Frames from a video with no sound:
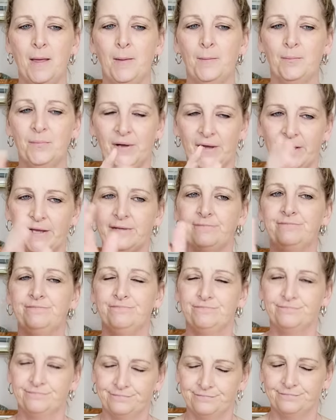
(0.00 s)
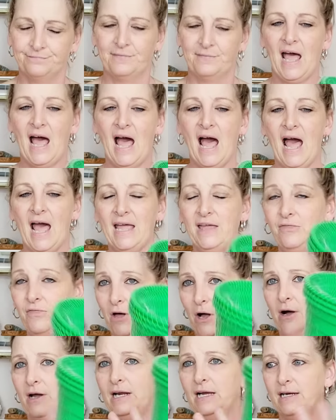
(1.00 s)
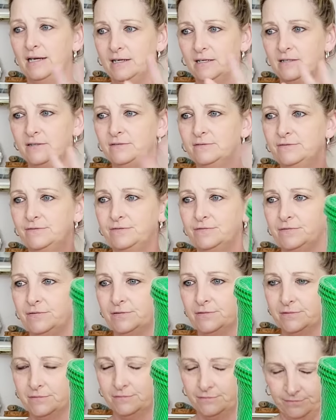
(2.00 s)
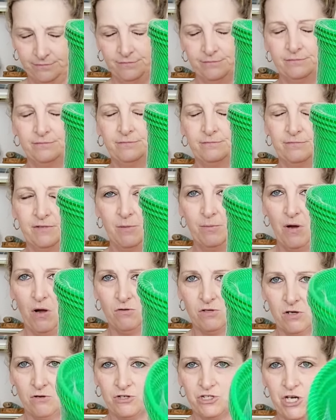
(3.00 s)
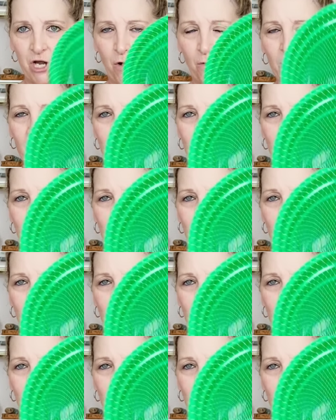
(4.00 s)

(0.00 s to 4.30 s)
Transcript: but I thought of the Bozo Show.